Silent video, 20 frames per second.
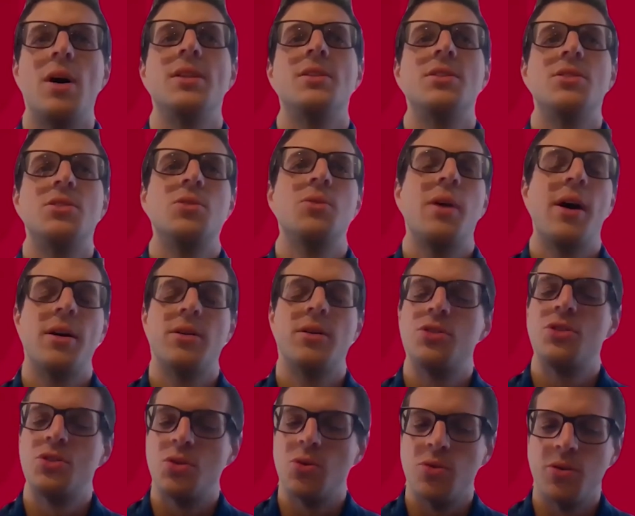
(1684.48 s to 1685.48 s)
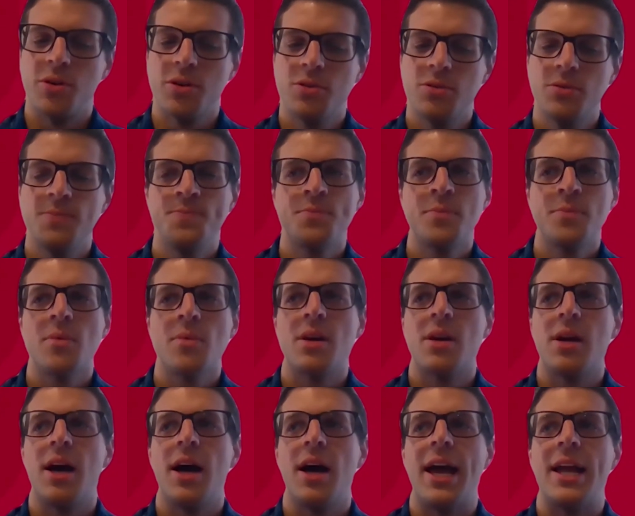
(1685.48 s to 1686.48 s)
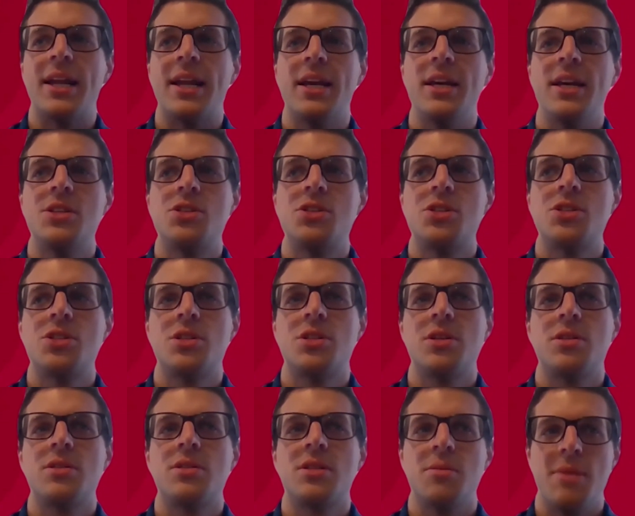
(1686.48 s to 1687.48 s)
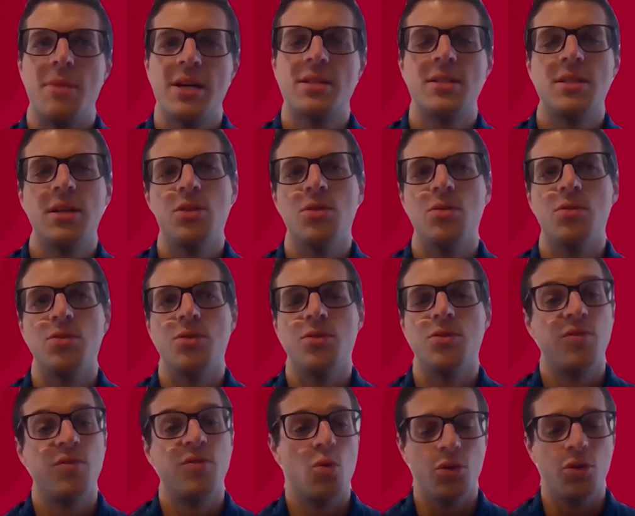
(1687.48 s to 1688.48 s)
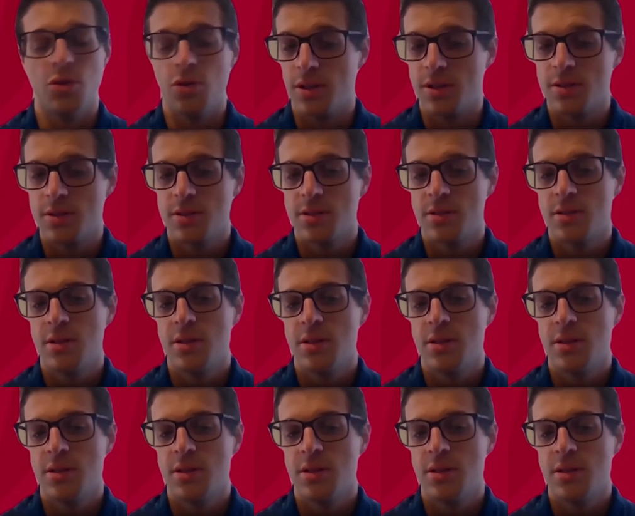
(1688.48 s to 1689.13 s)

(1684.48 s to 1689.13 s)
to 2 hour tutorial. And each semester you'll do 4 units.